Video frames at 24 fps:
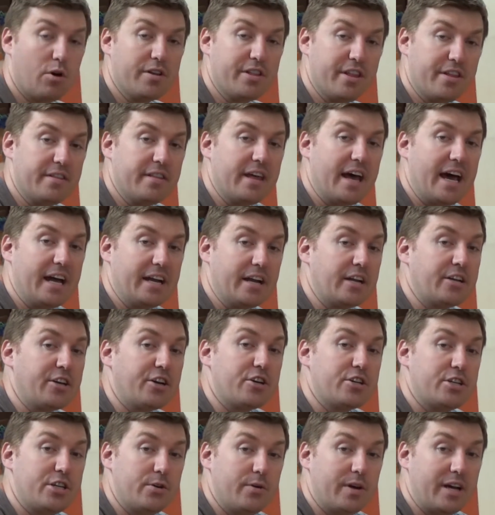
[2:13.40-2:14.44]
than that and
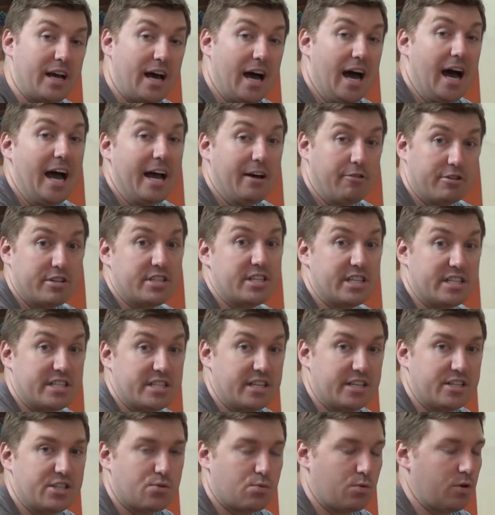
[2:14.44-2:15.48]
you're doing a high
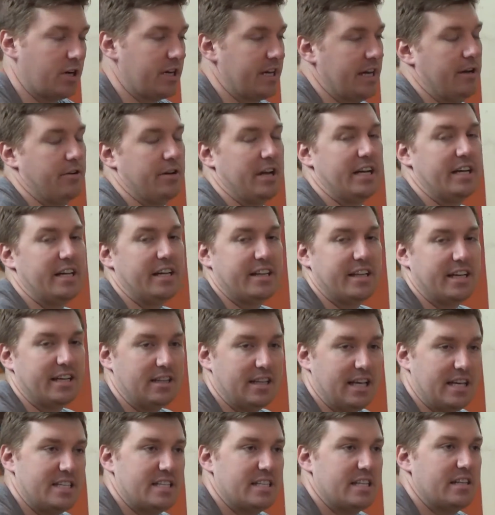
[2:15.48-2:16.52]
resistance workout. Anything
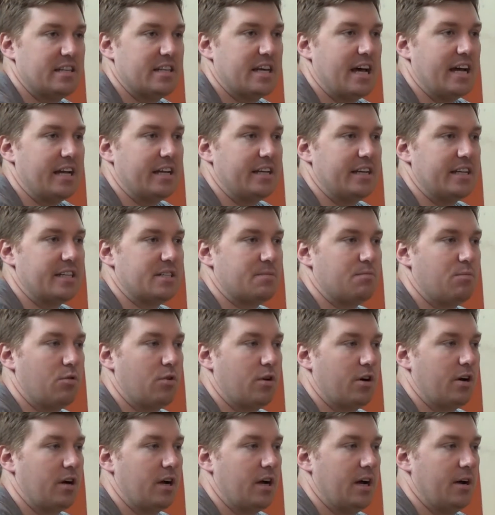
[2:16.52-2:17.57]
less than that and it's
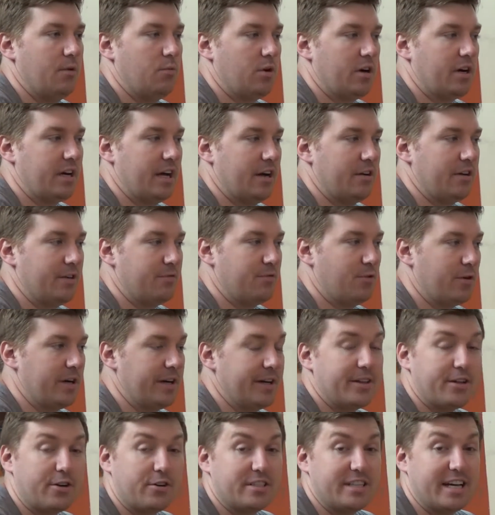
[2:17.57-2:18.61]
more a workout for
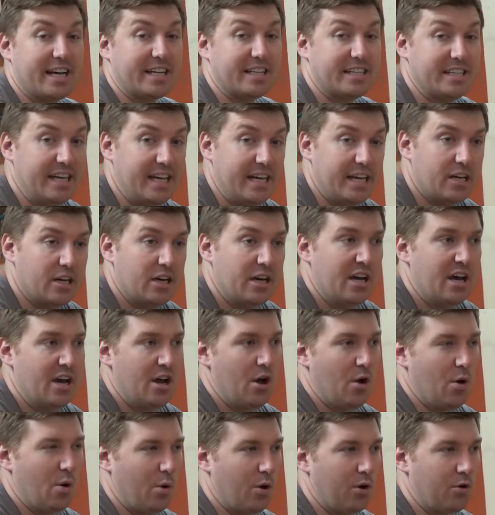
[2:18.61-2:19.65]
either technique
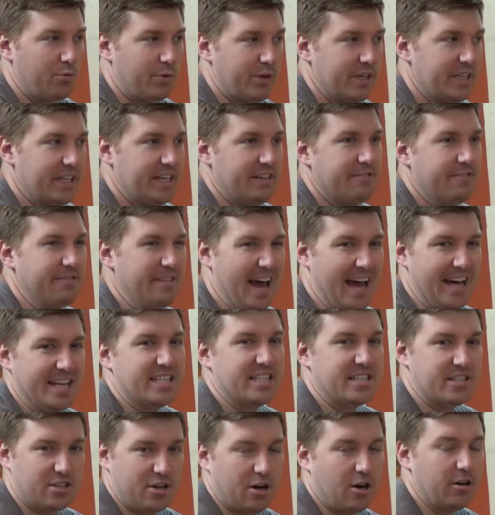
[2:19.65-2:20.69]
or really
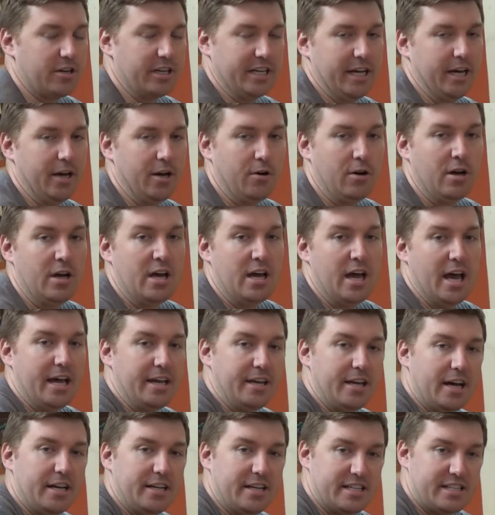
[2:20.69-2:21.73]
fast cardio and
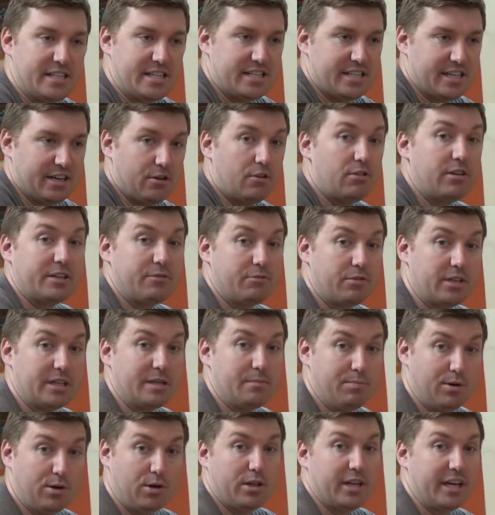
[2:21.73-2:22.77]
not necessarily really
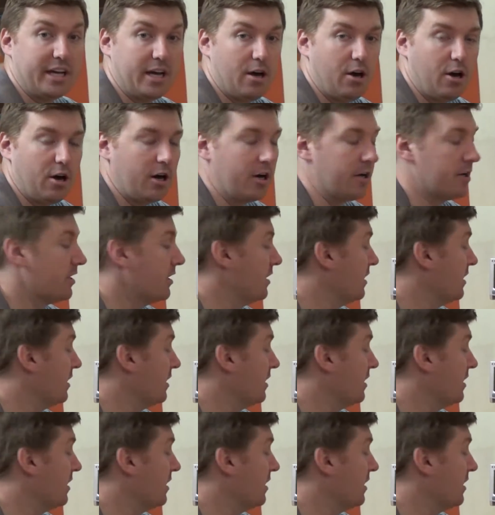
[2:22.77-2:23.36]
pulling hard.